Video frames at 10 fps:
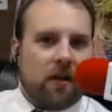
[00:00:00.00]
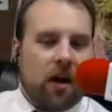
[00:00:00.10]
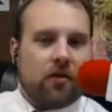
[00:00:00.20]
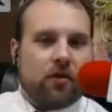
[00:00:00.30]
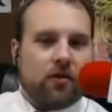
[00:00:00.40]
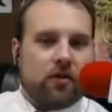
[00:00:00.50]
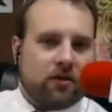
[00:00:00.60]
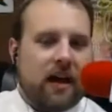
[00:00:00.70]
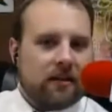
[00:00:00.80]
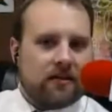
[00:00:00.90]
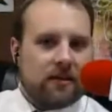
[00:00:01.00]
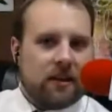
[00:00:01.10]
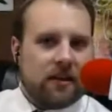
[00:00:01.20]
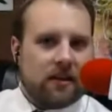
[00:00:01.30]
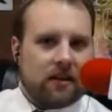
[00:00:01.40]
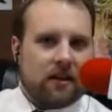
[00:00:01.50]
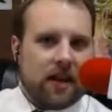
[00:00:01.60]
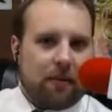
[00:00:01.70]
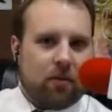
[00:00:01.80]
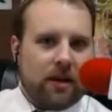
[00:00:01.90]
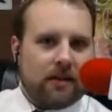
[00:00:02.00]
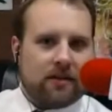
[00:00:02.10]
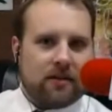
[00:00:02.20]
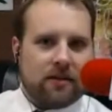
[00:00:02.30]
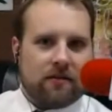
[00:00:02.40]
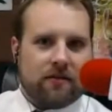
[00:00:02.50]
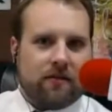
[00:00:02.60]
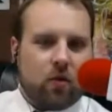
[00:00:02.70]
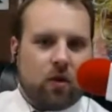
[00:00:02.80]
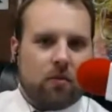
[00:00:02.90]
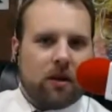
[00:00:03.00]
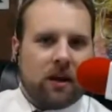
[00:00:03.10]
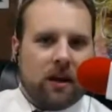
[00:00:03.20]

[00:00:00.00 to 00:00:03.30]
others' talents and collaborate to form